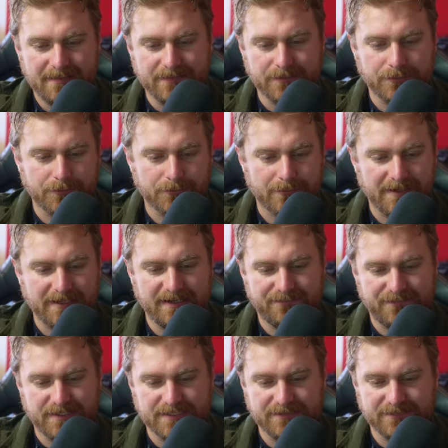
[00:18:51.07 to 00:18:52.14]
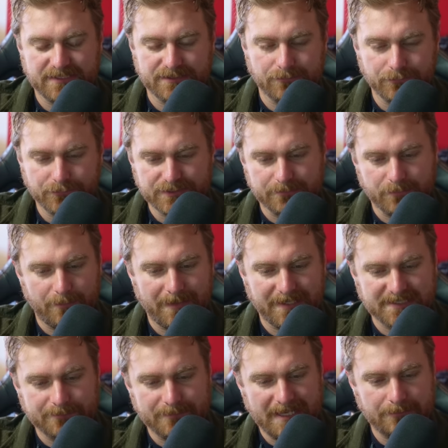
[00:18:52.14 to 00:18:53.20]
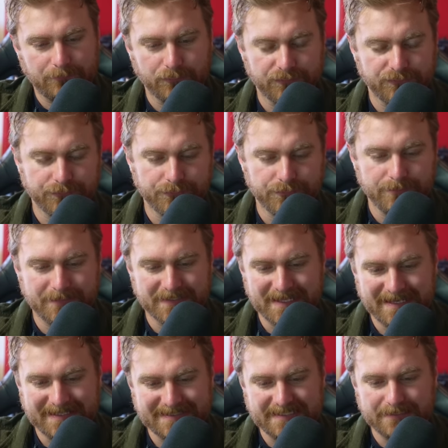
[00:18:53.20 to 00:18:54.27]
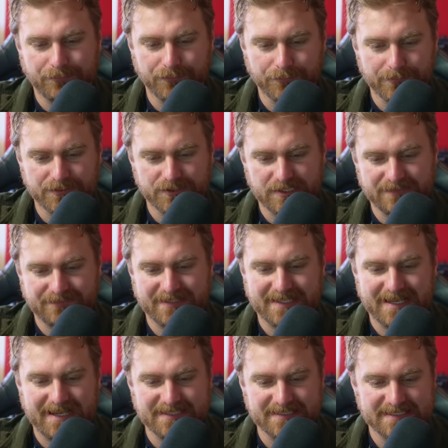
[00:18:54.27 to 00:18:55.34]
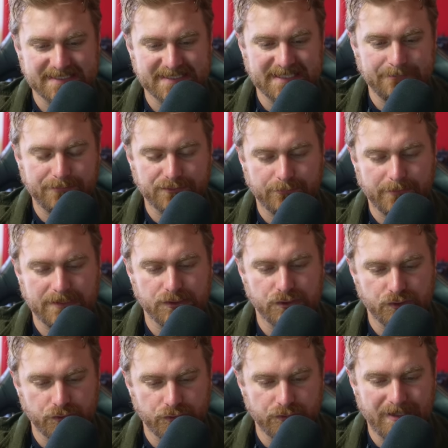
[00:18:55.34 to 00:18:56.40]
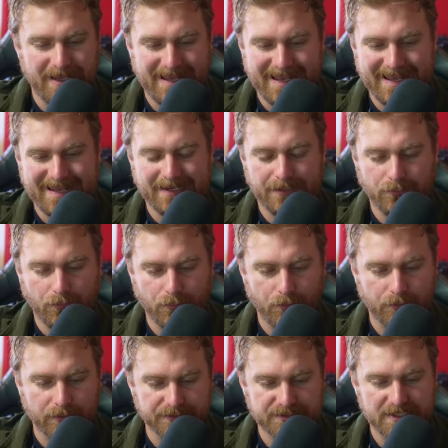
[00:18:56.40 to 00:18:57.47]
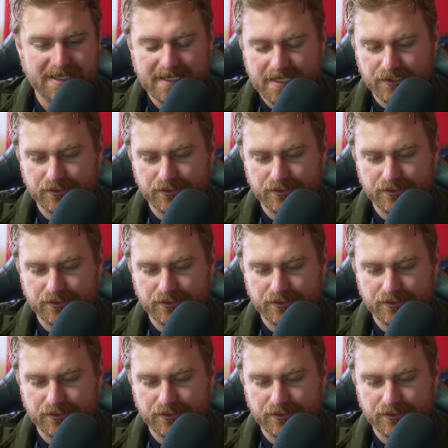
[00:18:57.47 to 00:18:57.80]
the Ukrainian offensive is losing momentum and will soon be unable to achieve the gains seen between June and August.